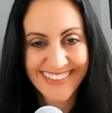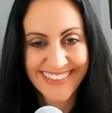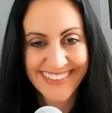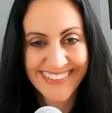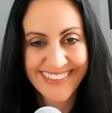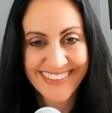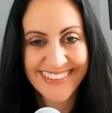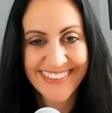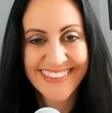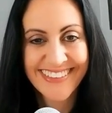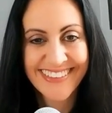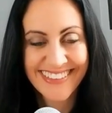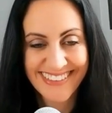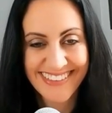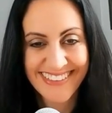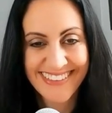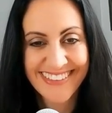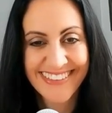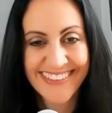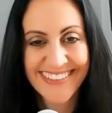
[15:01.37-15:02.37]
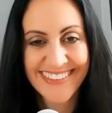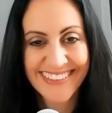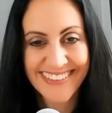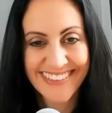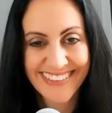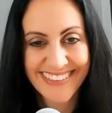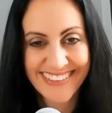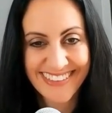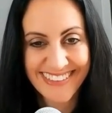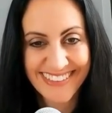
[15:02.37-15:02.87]

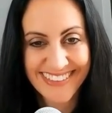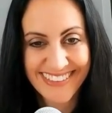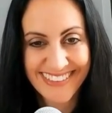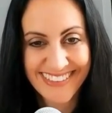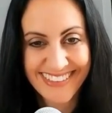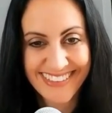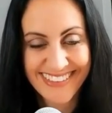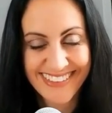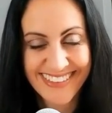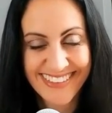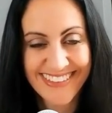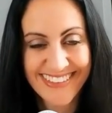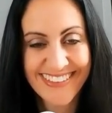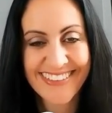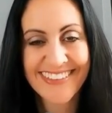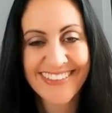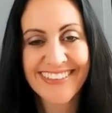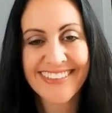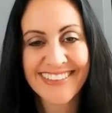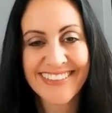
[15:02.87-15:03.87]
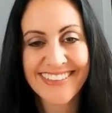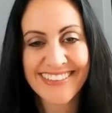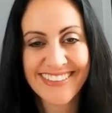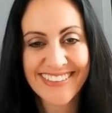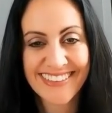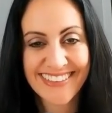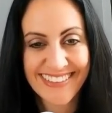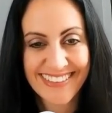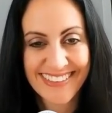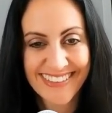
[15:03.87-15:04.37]

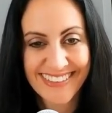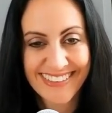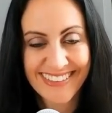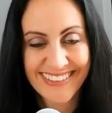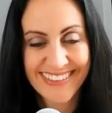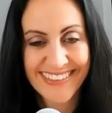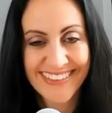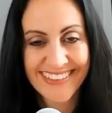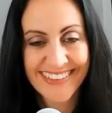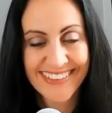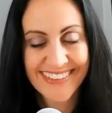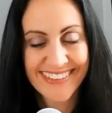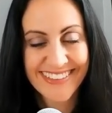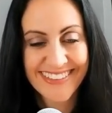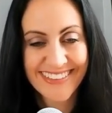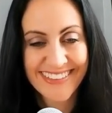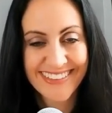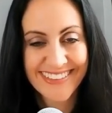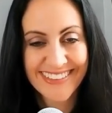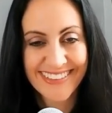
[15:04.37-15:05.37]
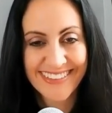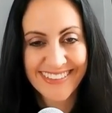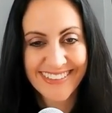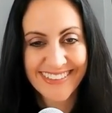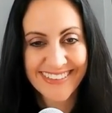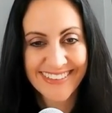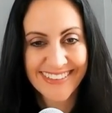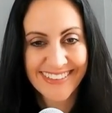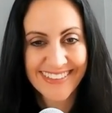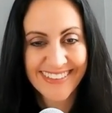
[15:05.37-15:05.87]

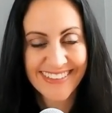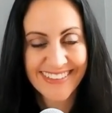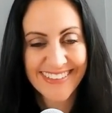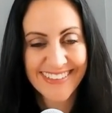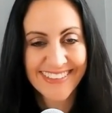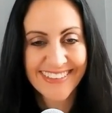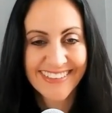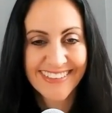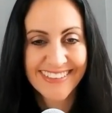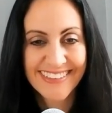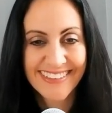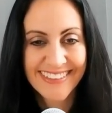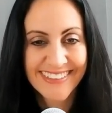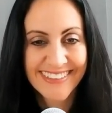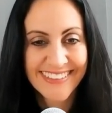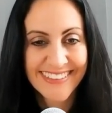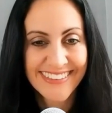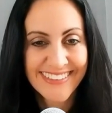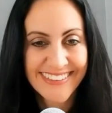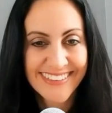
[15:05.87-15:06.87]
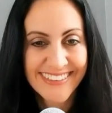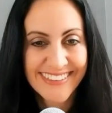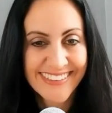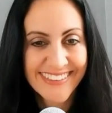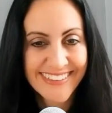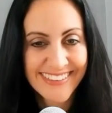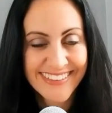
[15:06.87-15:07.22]
No words are spoken by the person on screen.